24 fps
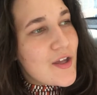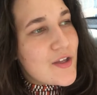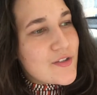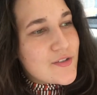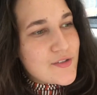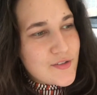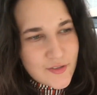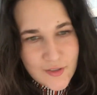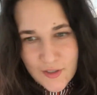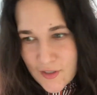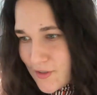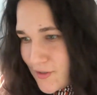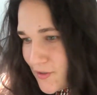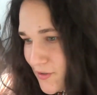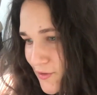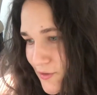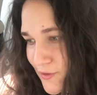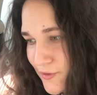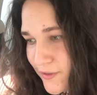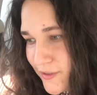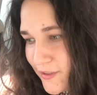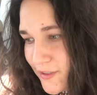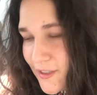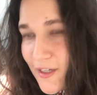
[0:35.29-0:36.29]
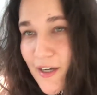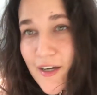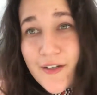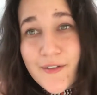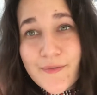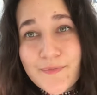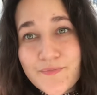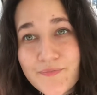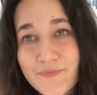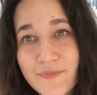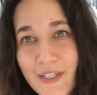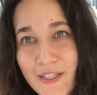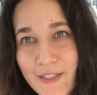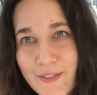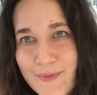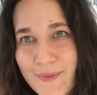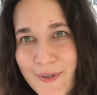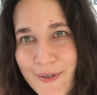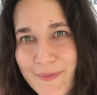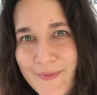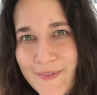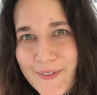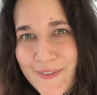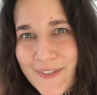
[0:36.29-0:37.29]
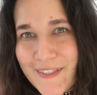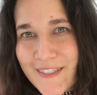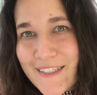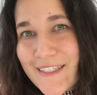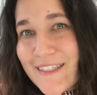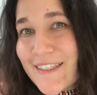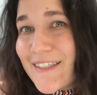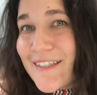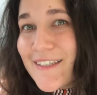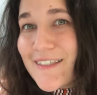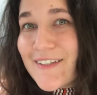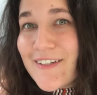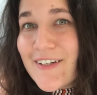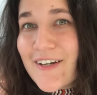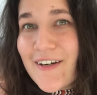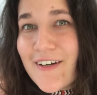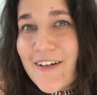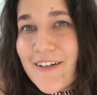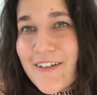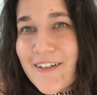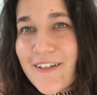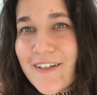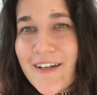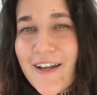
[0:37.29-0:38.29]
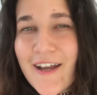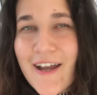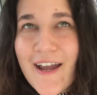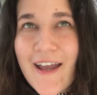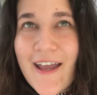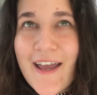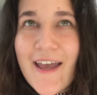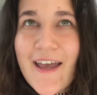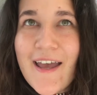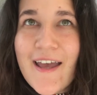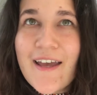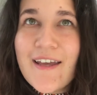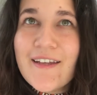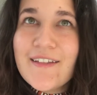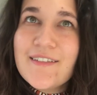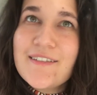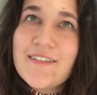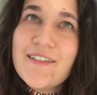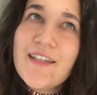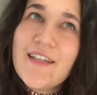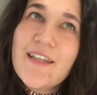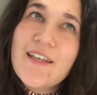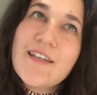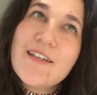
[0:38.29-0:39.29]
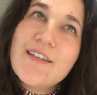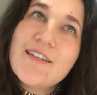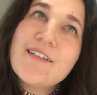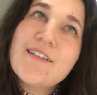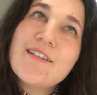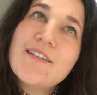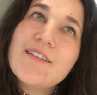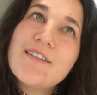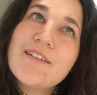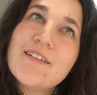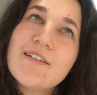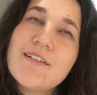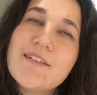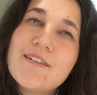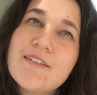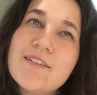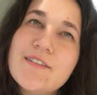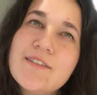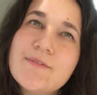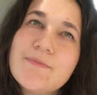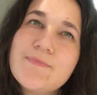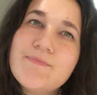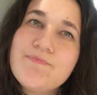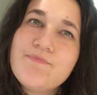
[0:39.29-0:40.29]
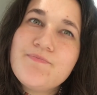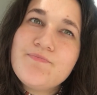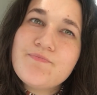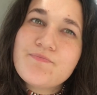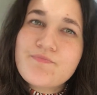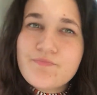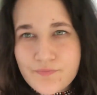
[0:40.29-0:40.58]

So yeah, that's why I'm doing it in the car. And then um,